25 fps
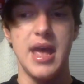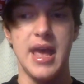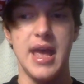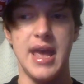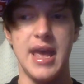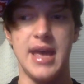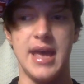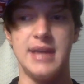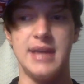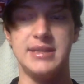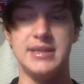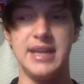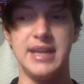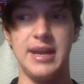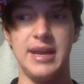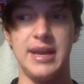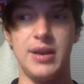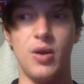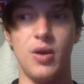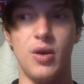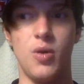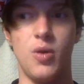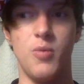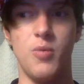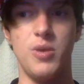And it
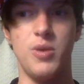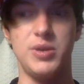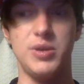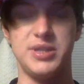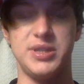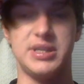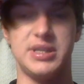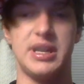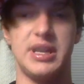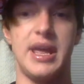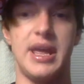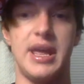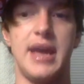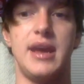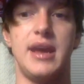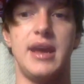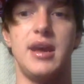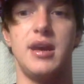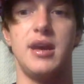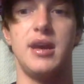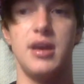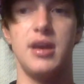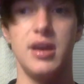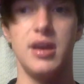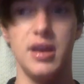almost like
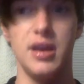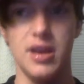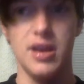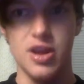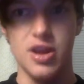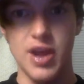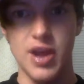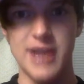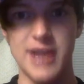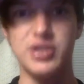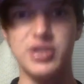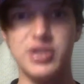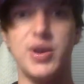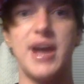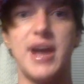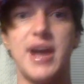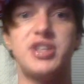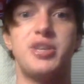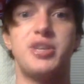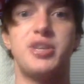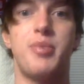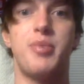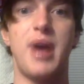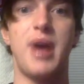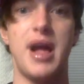as you catch
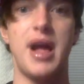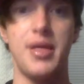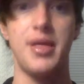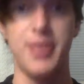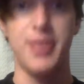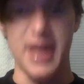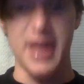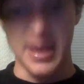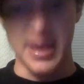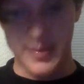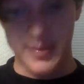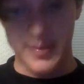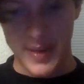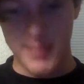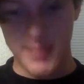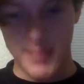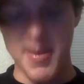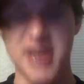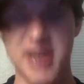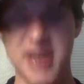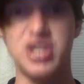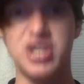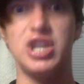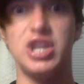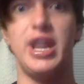your breath, it like
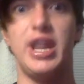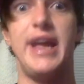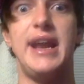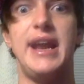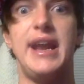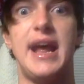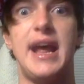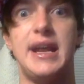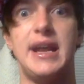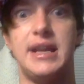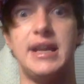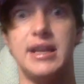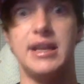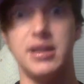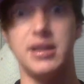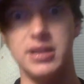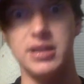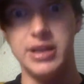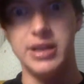makes you lightheaded.